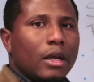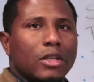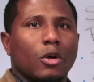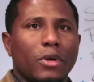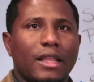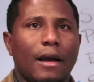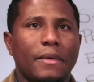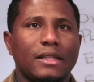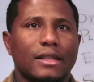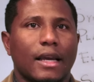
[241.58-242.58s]
So with that
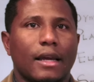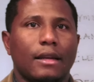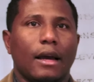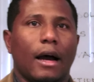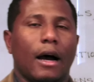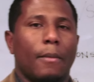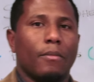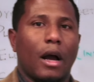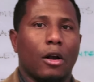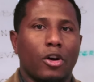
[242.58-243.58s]
being said,
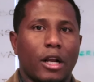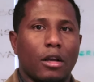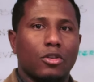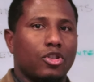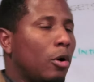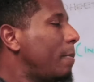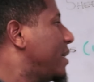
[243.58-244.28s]
I'm gonna jump